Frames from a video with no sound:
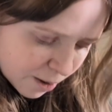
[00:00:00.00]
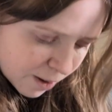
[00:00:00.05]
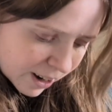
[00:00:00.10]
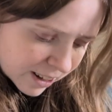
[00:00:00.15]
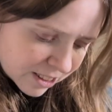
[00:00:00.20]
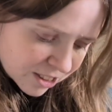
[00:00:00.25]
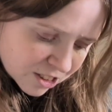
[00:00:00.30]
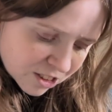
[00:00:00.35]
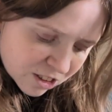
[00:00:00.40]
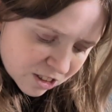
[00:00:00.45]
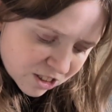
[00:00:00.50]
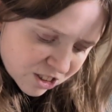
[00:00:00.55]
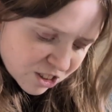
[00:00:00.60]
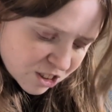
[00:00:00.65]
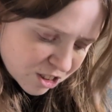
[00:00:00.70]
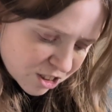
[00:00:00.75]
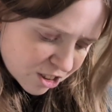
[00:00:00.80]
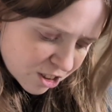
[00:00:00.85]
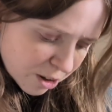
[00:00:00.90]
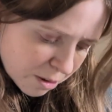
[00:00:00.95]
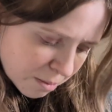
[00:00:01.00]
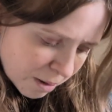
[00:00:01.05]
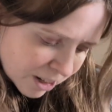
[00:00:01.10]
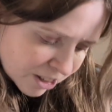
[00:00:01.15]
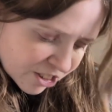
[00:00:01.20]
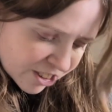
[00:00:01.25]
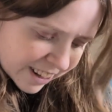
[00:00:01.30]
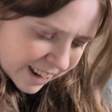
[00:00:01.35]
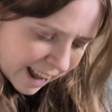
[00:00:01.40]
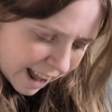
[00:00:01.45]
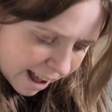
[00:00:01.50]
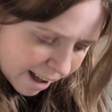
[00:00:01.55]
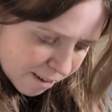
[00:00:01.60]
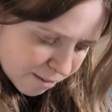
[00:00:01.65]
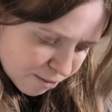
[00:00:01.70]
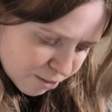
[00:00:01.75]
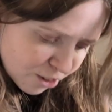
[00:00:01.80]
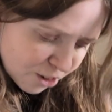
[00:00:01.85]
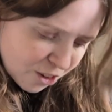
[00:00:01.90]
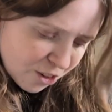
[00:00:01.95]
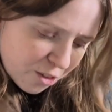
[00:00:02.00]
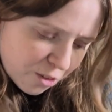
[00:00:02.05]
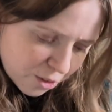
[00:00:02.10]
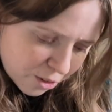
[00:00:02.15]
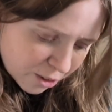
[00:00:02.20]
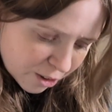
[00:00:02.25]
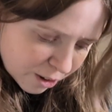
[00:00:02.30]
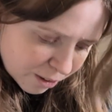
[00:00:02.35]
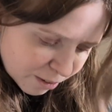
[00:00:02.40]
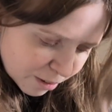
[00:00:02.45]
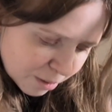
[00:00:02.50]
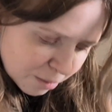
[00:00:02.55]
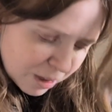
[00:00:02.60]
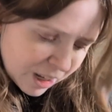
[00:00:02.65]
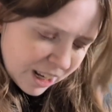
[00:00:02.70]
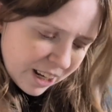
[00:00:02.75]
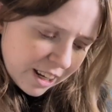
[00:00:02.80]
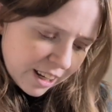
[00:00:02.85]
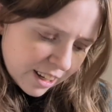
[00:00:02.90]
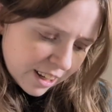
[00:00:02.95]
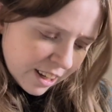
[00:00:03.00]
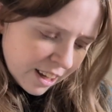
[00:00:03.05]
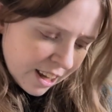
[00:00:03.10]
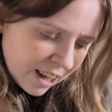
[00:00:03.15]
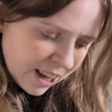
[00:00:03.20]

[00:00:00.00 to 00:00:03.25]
I just got so much cat fur all over me.